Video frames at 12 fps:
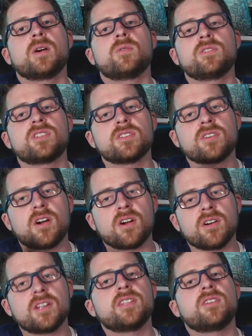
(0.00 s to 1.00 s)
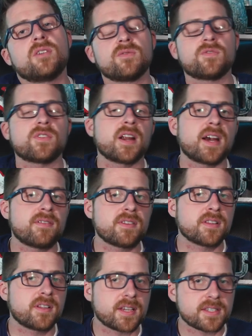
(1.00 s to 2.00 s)
which is already known for
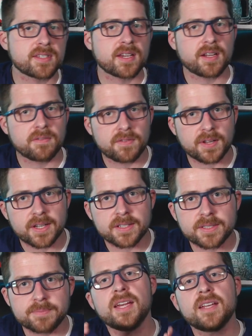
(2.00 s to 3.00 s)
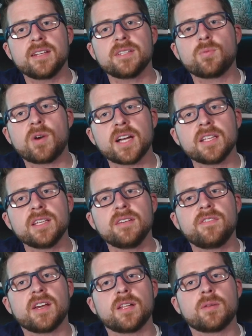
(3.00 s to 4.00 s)
having less side effects. It is widely
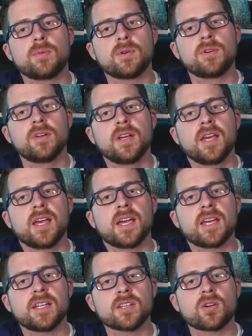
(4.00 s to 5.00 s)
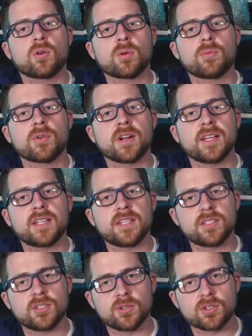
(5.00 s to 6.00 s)
available and incorporated
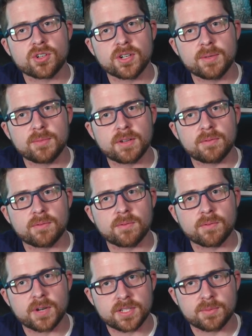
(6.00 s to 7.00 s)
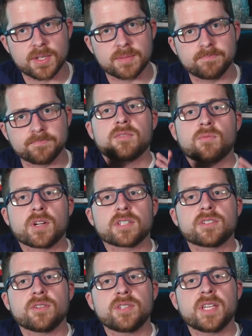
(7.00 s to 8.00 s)
into a treatment regimen.
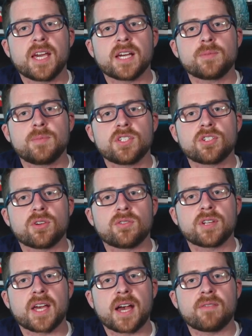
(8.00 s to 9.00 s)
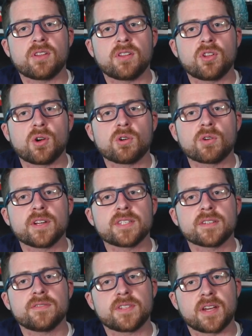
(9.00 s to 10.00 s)
Rexulti has been shown to have a lower
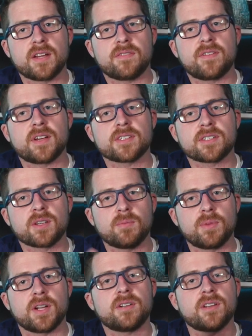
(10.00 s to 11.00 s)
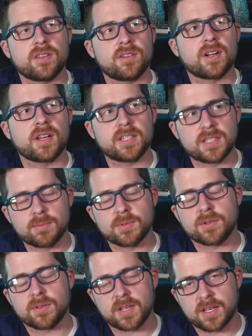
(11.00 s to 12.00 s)
risk of side effects compared to other
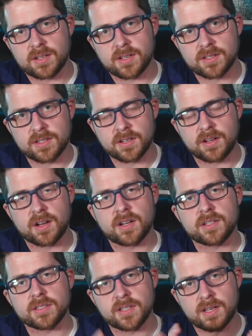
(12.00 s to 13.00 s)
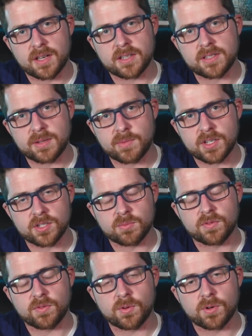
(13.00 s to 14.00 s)
atypical antipsychotics, as I mentioned
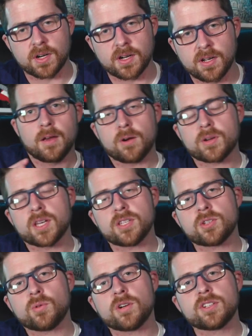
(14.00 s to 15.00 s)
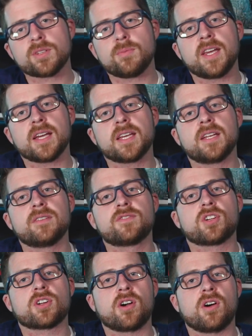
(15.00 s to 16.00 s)
before. Okay, so what are some negatives
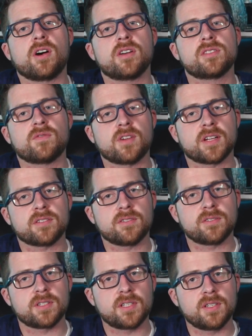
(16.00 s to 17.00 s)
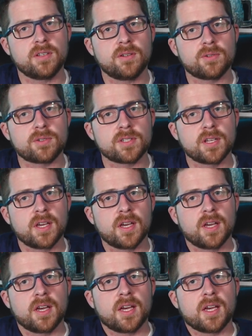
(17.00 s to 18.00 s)
or cons of Rexulti use?
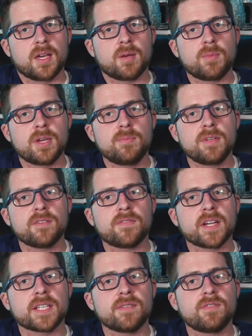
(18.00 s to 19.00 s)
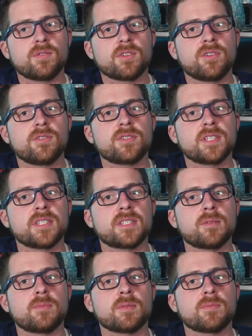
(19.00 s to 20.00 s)
It may be effective in reducing
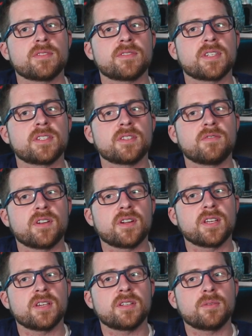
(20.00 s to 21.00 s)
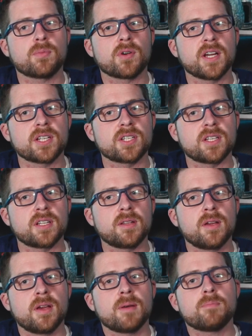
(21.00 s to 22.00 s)
symptoms of schizophrenia and
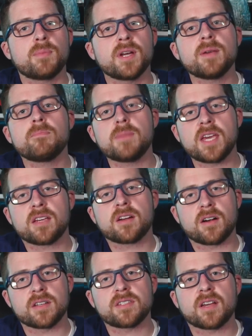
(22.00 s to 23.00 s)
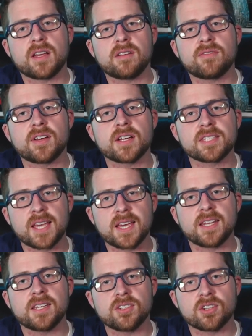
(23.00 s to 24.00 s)
depression, but it may cause side effects
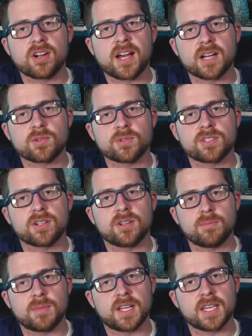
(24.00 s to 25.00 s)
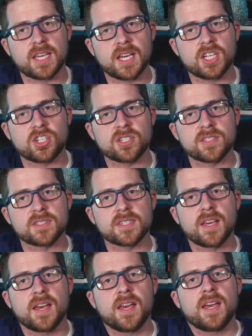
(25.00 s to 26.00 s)
and interact with certain medications.
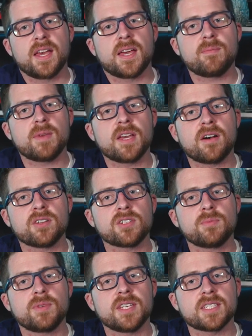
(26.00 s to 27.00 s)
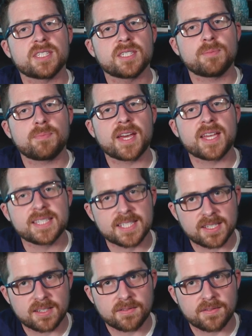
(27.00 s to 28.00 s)
It may also be
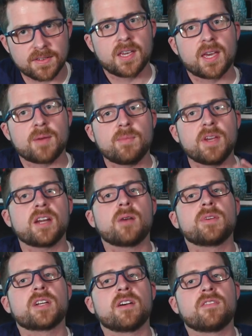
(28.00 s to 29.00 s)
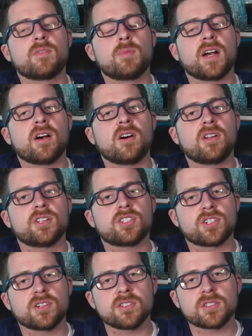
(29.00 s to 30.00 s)
expensive. It may not be covered by all
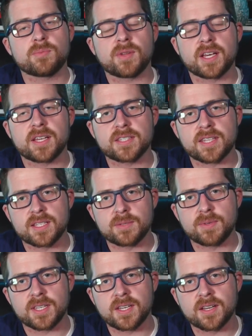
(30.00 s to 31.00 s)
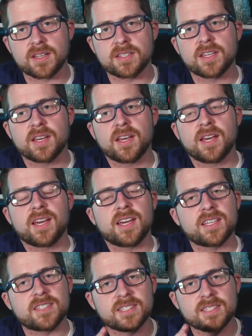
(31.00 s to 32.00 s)
insurance plans. That's because
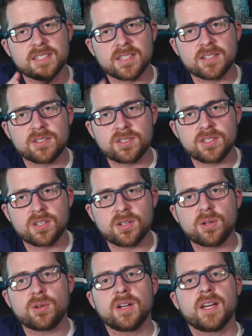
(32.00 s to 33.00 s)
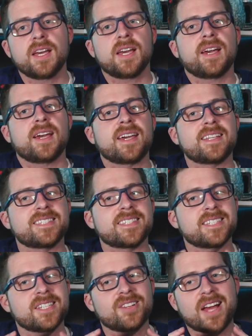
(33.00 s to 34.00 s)
it's still new. It
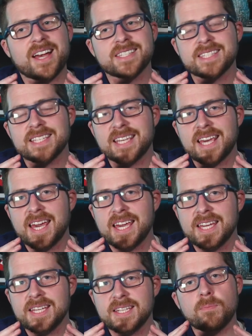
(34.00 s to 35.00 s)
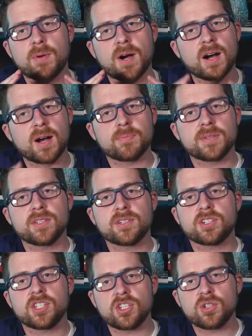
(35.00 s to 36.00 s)
still hasn't gained
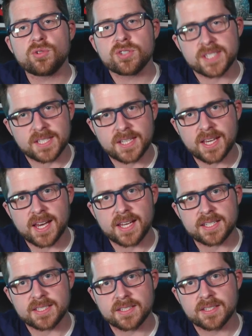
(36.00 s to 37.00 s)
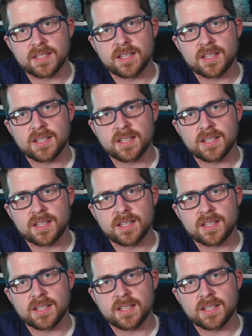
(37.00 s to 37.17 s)
popular use yet